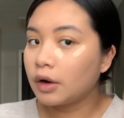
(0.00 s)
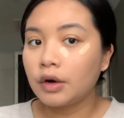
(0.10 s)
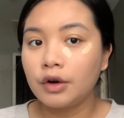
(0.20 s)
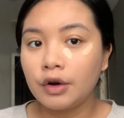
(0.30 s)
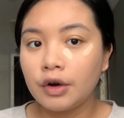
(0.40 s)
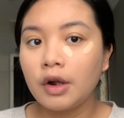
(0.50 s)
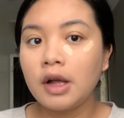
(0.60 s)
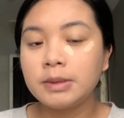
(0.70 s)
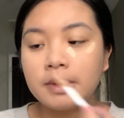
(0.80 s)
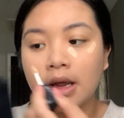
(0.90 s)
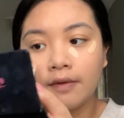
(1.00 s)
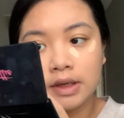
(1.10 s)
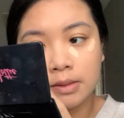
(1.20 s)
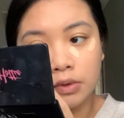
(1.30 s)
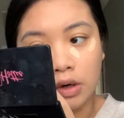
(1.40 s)
your girl has been having
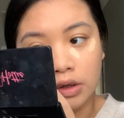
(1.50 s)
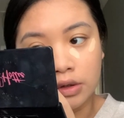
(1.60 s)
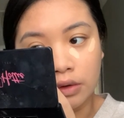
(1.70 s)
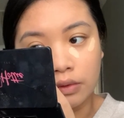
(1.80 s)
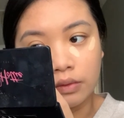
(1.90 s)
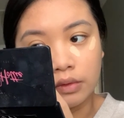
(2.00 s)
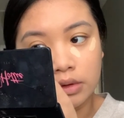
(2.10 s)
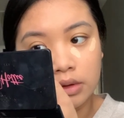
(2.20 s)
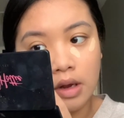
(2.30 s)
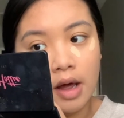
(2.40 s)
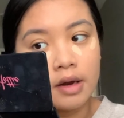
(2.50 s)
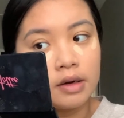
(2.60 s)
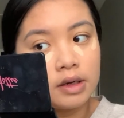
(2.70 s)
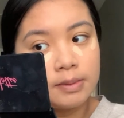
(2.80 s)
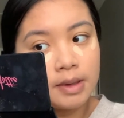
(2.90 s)
some dark circles and
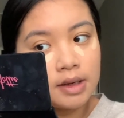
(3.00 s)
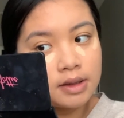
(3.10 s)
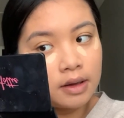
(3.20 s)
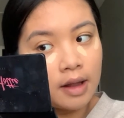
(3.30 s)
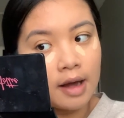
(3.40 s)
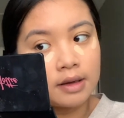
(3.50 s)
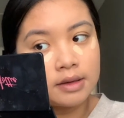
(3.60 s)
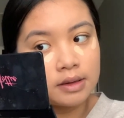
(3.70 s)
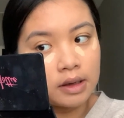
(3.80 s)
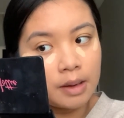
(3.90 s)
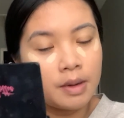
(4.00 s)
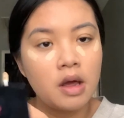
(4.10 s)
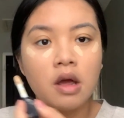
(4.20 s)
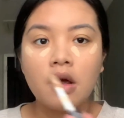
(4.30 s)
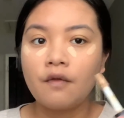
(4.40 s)
it's because of the lack of sleep
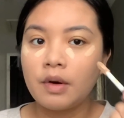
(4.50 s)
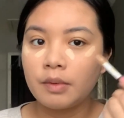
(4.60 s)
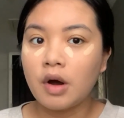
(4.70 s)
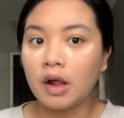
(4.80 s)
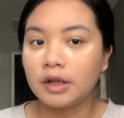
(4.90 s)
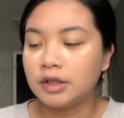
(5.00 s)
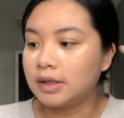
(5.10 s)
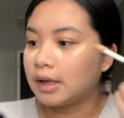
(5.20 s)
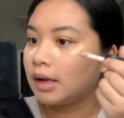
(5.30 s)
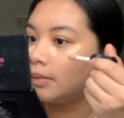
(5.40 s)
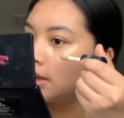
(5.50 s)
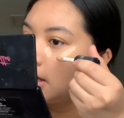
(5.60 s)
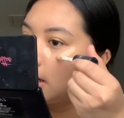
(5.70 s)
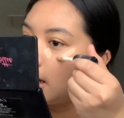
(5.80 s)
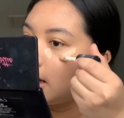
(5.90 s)
from college exams.
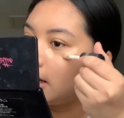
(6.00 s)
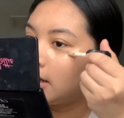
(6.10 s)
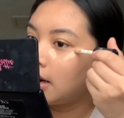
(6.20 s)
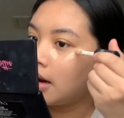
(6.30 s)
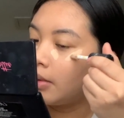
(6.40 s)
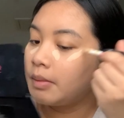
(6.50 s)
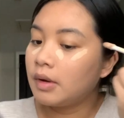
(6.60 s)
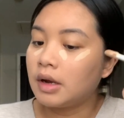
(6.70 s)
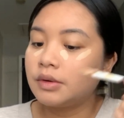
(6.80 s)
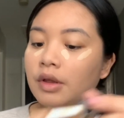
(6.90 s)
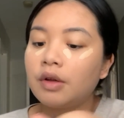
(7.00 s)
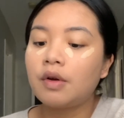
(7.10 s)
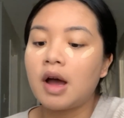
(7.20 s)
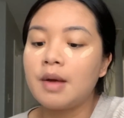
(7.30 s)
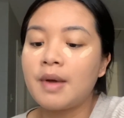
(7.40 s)
And I'm gonna be honest with you,
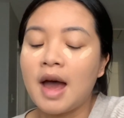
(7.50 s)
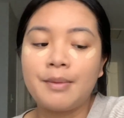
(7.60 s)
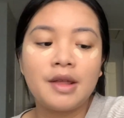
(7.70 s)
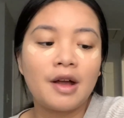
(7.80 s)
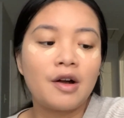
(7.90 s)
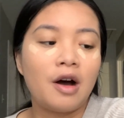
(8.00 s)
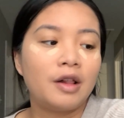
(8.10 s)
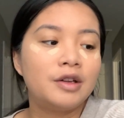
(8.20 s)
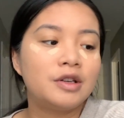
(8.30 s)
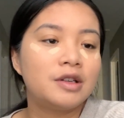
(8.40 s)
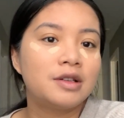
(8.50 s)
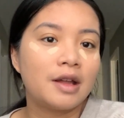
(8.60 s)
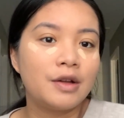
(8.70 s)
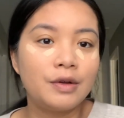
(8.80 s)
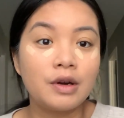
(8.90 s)
I'm happy that college is
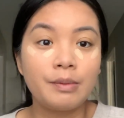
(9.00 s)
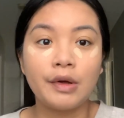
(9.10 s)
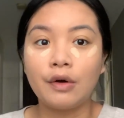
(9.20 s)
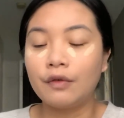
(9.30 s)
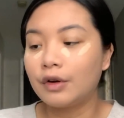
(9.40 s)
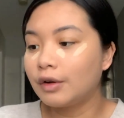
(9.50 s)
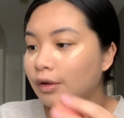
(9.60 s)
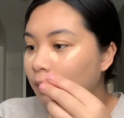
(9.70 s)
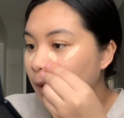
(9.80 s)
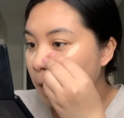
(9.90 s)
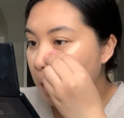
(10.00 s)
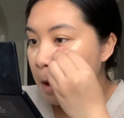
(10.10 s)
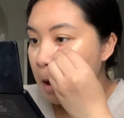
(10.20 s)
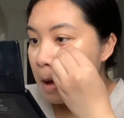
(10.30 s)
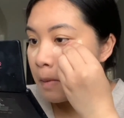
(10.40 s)
like gonna be over in a little bit,
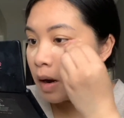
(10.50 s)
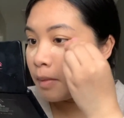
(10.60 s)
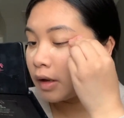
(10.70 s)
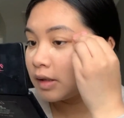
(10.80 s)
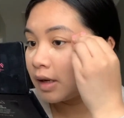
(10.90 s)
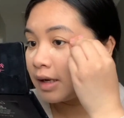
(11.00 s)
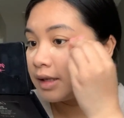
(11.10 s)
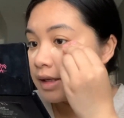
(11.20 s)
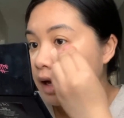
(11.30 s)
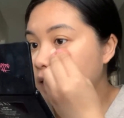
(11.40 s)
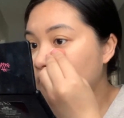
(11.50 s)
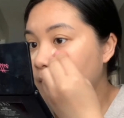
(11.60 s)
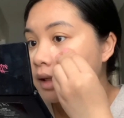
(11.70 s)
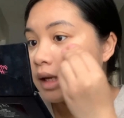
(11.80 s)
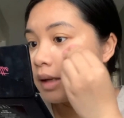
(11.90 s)
but I'm also kind of sad too
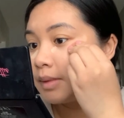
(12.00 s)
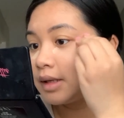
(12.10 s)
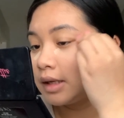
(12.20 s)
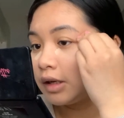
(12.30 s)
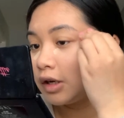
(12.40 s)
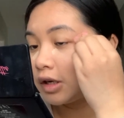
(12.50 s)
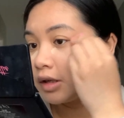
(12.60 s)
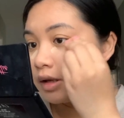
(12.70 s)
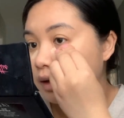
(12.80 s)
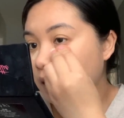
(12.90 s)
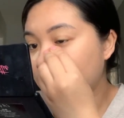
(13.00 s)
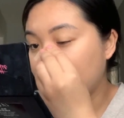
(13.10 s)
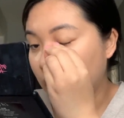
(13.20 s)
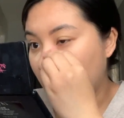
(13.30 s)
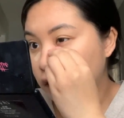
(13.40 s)
because I am a senior, so this is like my
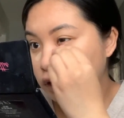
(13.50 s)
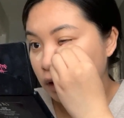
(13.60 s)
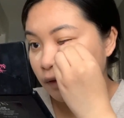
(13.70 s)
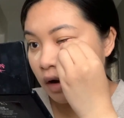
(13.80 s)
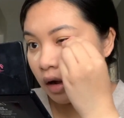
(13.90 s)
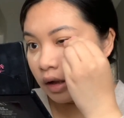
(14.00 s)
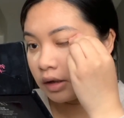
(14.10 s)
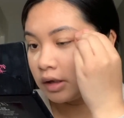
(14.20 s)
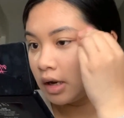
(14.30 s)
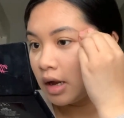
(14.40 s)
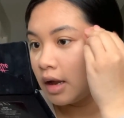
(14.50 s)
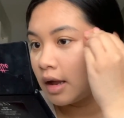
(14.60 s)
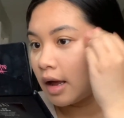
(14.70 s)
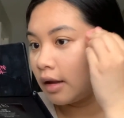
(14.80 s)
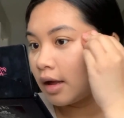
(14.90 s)
last year of college,
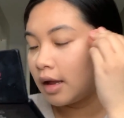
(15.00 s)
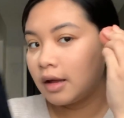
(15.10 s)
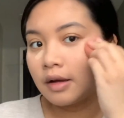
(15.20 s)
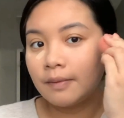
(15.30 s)
and like